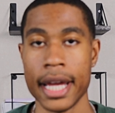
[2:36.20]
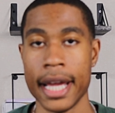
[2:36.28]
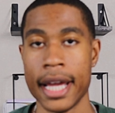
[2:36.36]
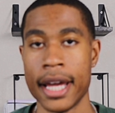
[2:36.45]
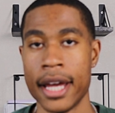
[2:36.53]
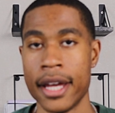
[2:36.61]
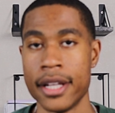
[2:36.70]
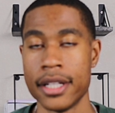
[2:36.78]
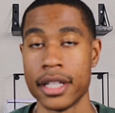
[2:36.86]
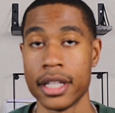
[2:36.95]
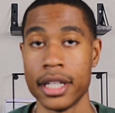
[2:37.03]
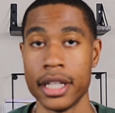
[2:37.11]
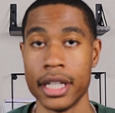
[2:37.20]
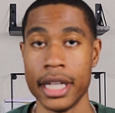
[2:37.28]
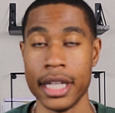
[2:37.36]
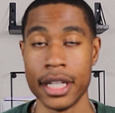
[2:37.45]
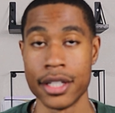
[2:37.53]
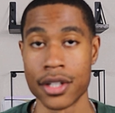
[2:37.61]
and
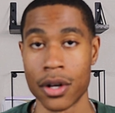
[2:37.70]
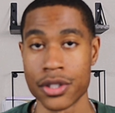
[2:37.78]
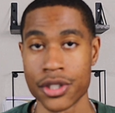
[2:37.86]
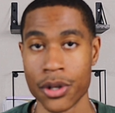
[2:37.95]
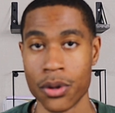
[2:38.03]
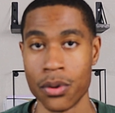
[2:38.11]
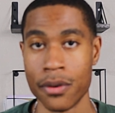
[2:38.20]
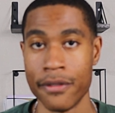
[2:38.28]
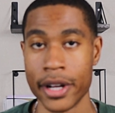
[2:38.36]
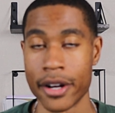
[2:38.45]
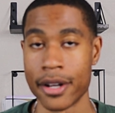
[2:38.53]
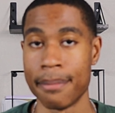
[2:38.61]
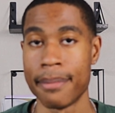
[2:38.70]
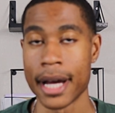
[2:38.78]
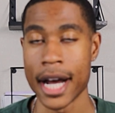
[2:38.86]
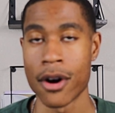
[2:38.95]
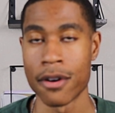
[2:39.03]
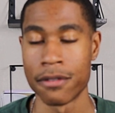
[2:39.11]
it is also very
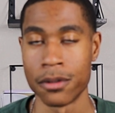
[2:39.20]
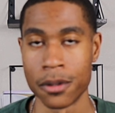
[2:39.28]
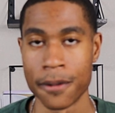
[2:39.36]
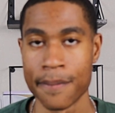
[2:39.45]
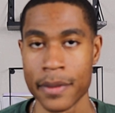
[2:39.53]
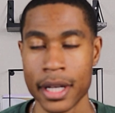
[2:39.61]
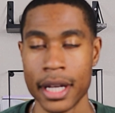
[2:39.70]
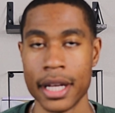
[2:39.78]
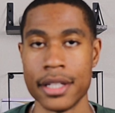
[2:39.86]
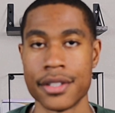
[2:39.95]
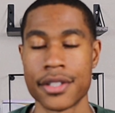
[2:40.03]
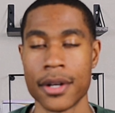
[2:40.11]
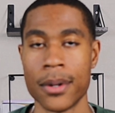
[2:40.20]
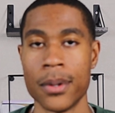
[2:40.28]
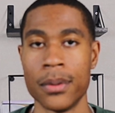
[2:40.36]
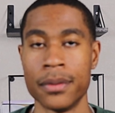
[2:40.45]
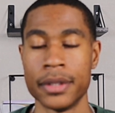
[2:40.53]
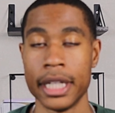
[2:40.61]
powerful. And
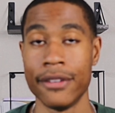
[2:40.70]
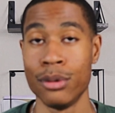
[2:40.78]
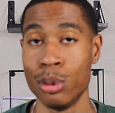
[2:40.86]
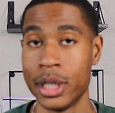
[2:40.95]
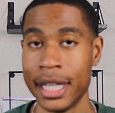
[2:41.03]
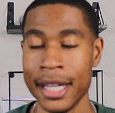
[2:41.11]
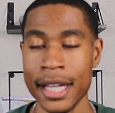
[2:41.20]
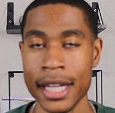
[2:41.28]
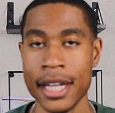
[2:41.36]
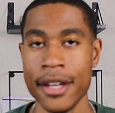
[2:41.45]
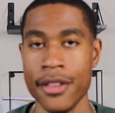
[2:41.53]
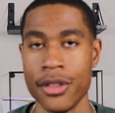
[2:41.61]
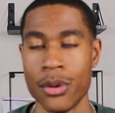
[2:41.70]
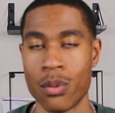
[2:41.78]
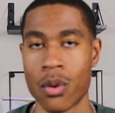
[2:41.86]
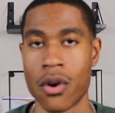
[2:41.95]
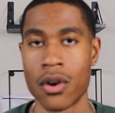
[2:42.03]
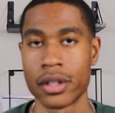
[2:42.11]
so if you key in the
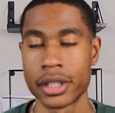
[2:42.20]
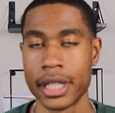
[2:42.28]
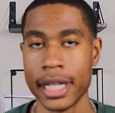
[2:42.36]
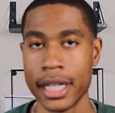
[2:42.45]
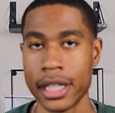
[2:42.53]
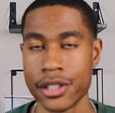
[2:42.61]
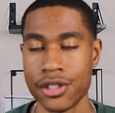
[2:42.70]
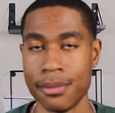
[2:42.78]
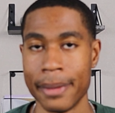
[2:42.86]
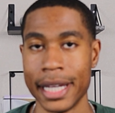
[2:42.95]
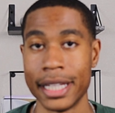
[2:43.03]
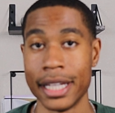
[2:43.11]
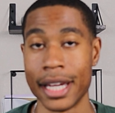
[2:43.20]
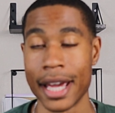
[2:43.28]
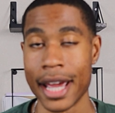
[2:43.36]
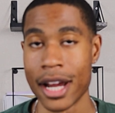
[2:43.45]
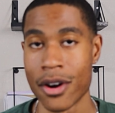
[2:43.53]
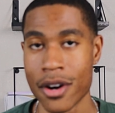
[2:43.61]
wrong things, you may get
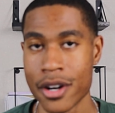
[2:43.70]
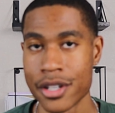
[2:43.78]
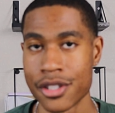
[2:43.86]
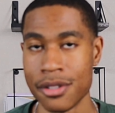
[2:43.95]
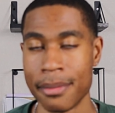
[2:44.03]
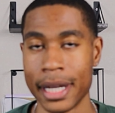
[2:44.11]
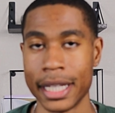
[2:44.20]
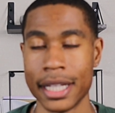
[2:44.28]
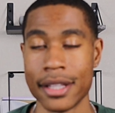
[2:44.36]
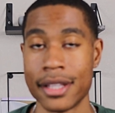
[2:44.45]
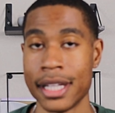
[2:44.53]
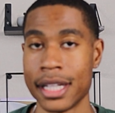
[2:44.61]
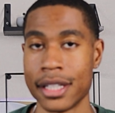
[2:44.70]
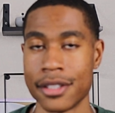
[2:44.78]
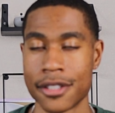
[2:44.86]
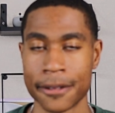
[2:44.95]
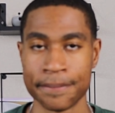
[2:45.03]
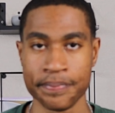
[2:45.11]
errors, you may get
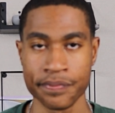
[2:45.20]
things